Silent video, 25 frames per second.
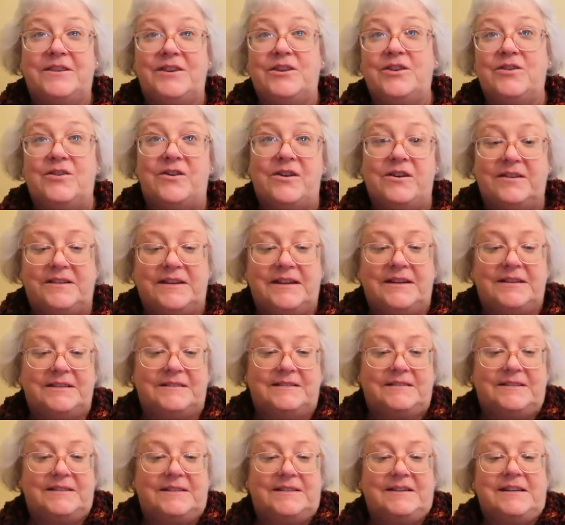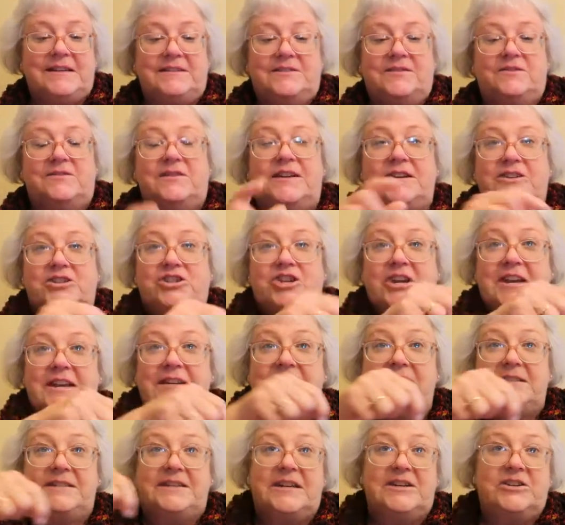the yarn that these are like
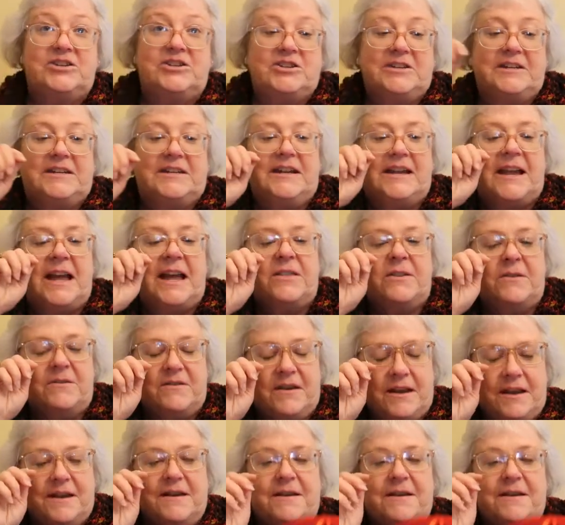chain stitched together.